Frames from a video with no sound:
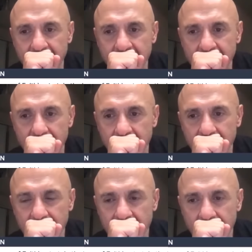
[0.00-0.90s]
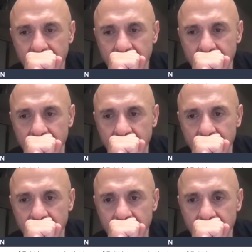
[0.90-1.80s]

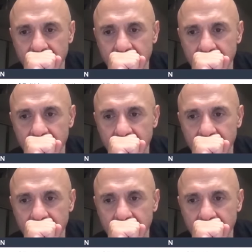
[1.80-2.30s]
(silence)